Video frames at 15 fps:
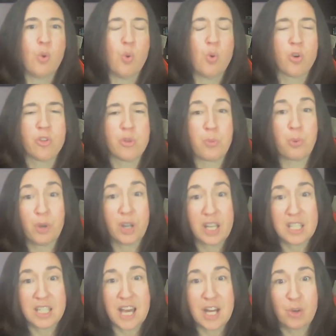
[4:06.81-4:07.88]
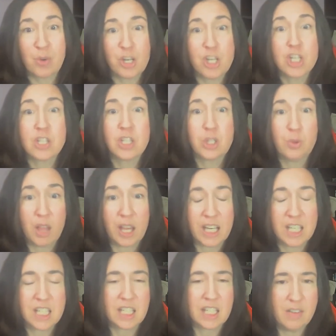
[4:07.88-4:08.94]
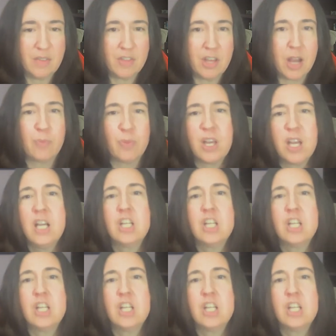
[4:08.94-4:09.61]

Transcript: or the praise and adoration that you like to give them,